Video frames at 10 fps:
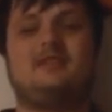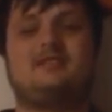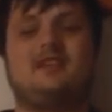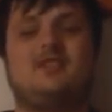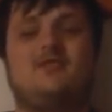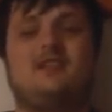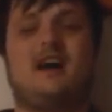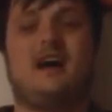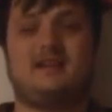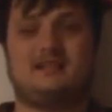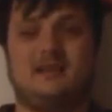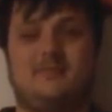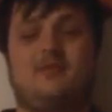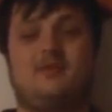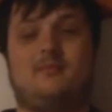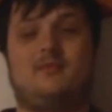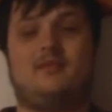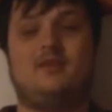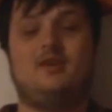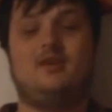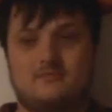instead of an ice type Pokemon